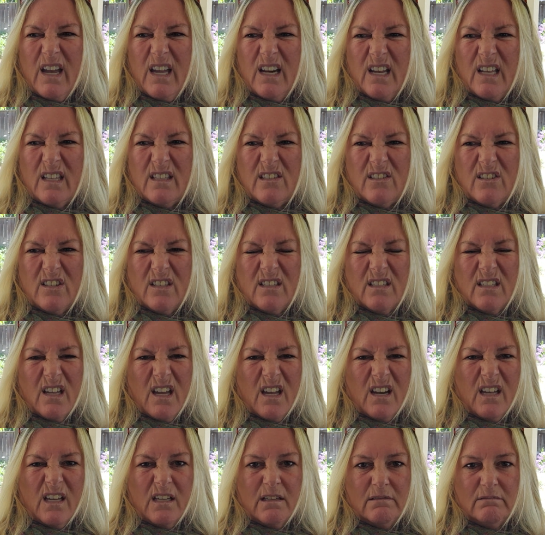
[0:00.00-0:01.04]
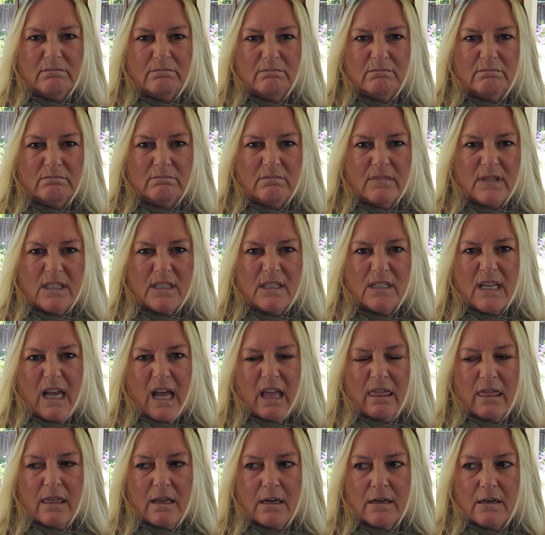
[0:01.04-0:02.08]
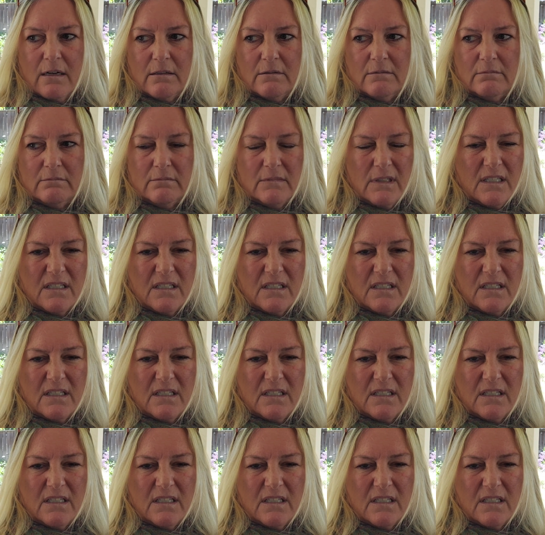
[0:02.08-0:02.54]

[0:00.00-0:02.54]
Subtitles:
and it's just kind of sat there.